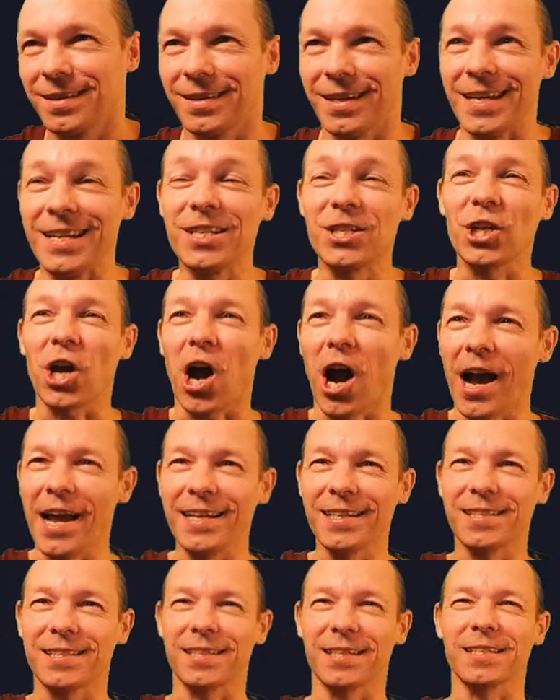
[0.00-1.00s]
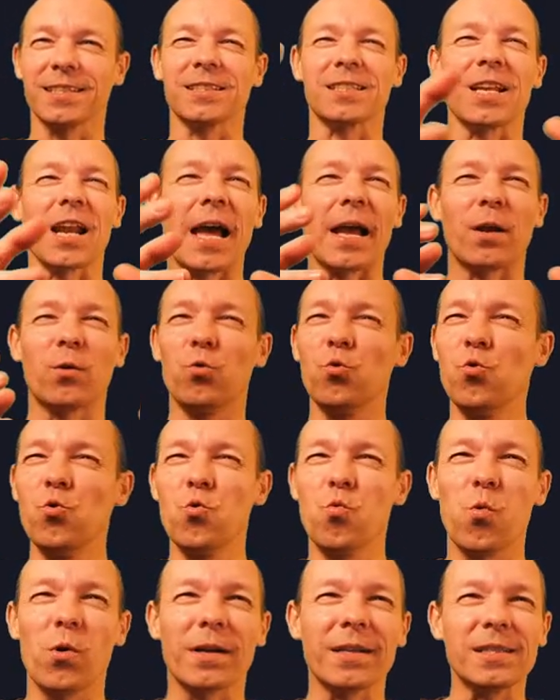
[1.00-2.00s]
Enticings like, ooh,
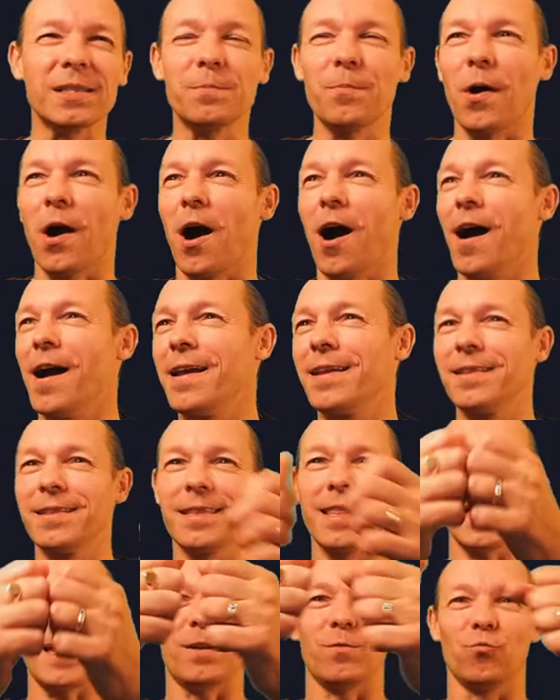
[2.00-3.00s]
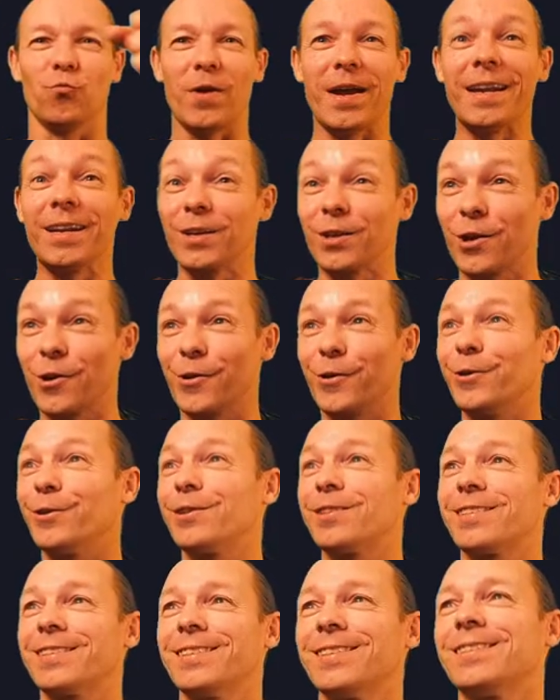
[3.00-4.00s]
what is behind that red
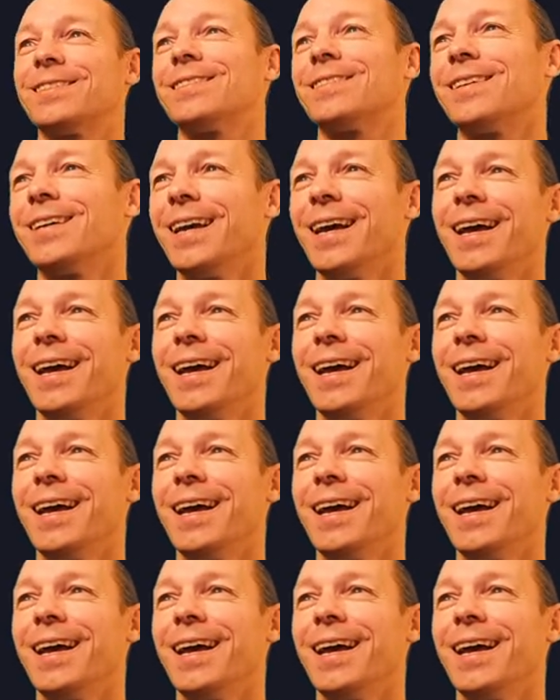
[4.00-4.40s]
curtain?